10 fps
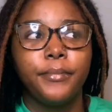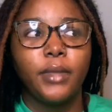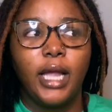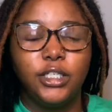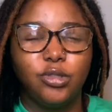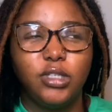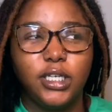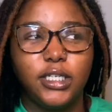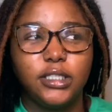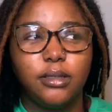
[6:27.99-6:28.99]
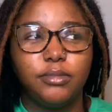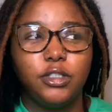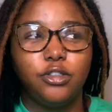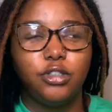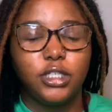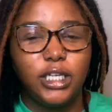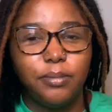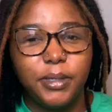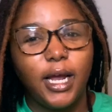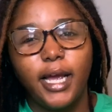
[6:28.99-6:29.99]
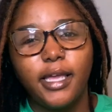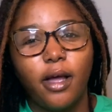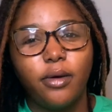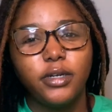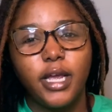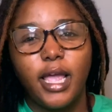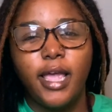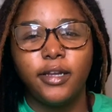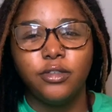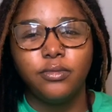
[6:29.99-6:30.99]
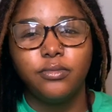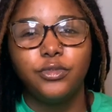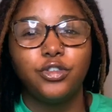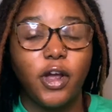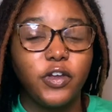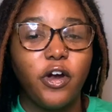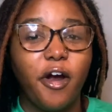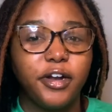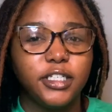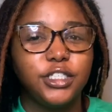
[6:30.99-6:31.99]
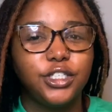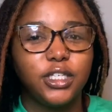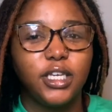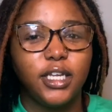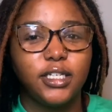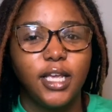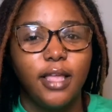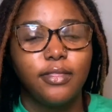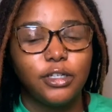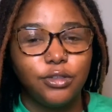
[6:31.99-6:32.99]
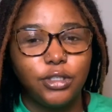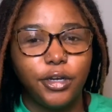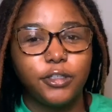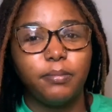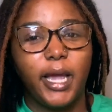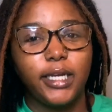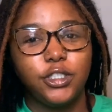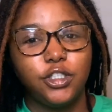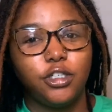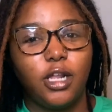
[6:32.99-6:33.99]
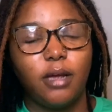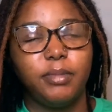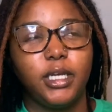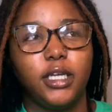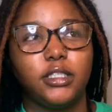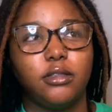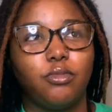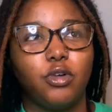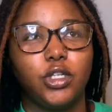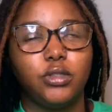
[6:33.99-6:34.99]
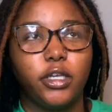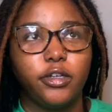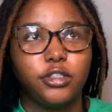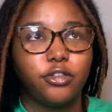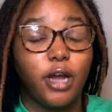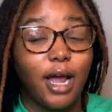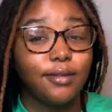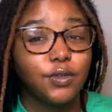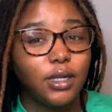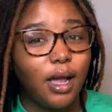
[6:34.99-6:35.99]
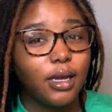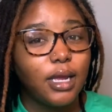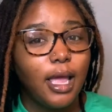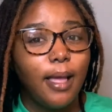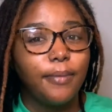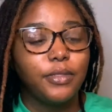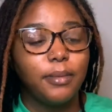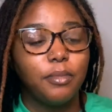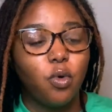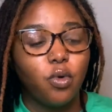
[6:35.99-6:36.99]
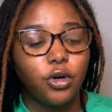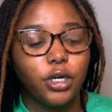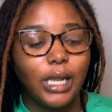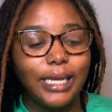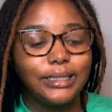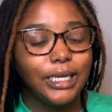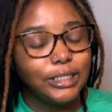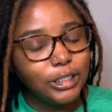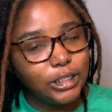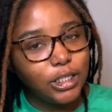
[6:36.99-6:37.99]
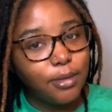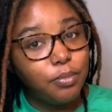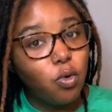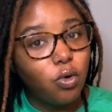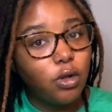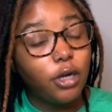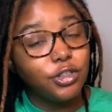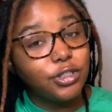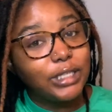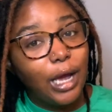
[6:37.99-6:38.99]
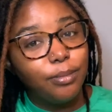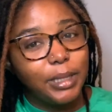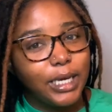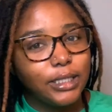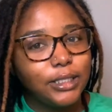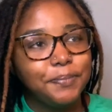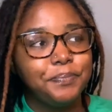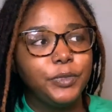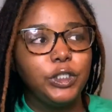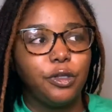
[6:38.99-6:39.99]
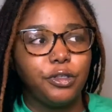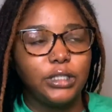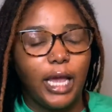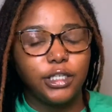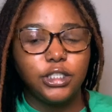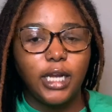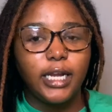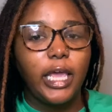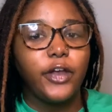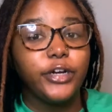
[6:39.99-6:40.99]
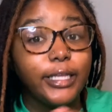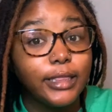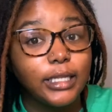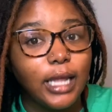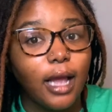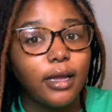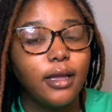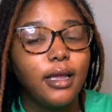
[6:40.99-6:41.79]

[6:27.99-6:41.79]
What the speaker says: I do think it is something you should keep an eye out and try your hardest to get the loose hairs back into your lock, because the more loose hairs that are out of your lock, the more like tension it's gonna pull on your scalp, because you know there's actually not hair in the lock